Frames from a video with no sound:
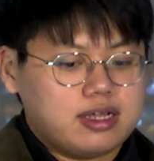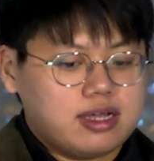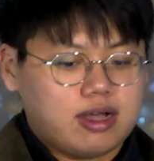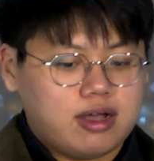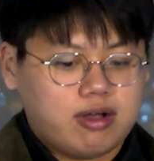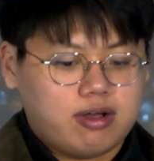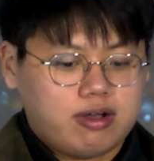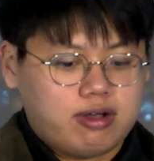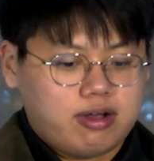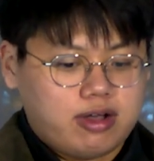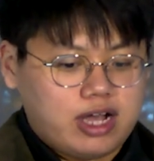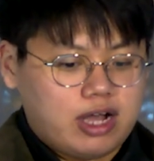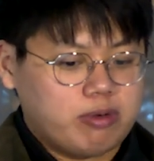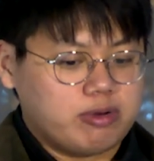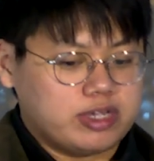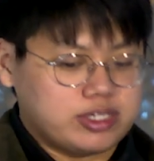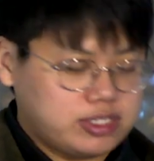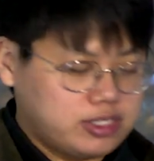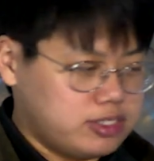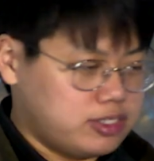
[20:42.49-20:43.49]
our
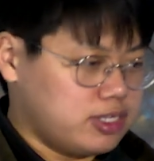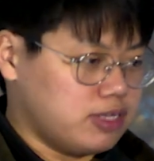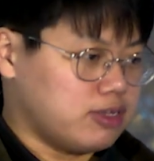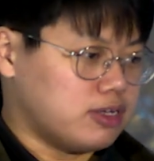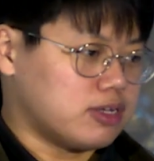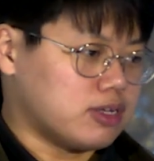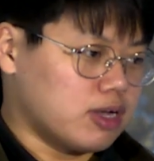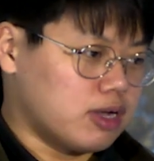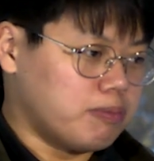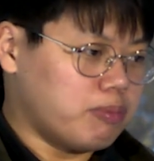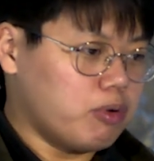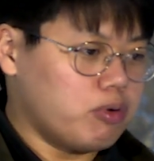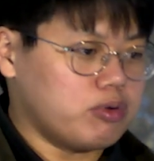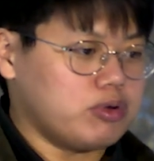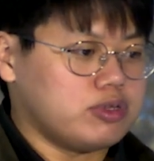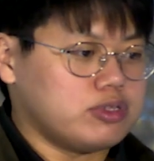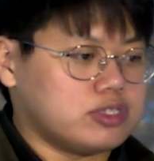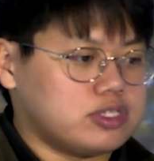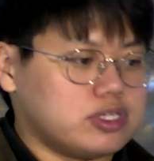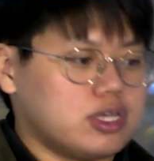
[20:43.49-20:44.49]
existing
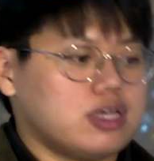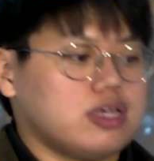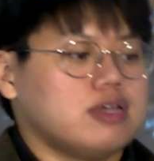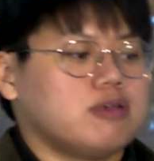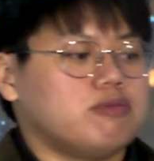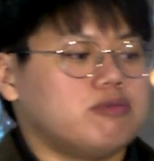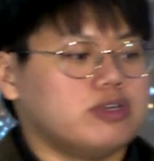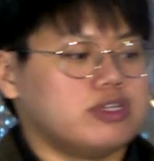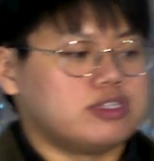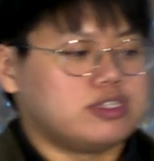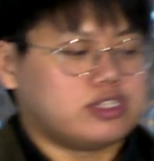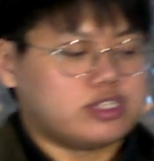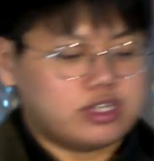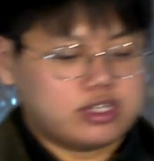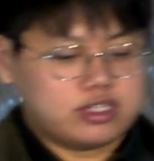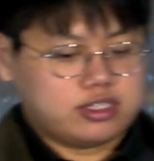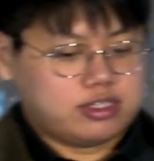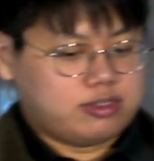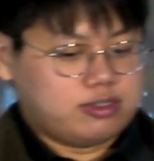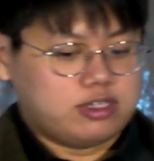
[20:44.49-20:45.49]
components with
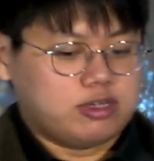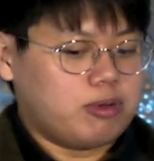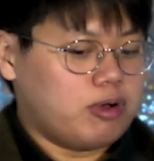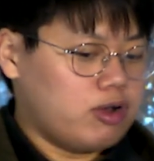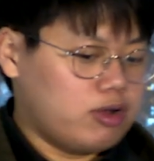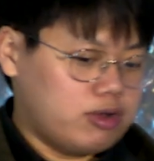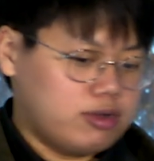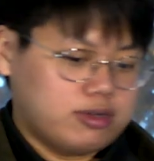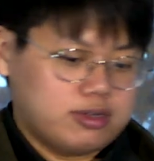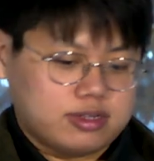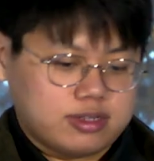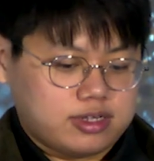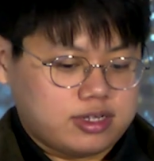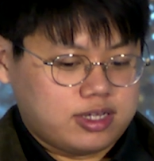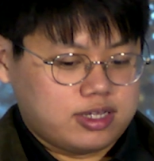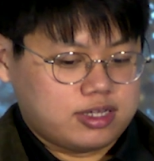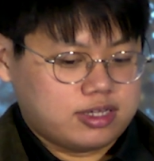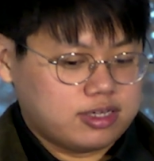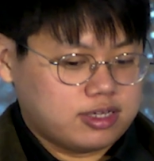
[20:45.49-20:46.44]
just small like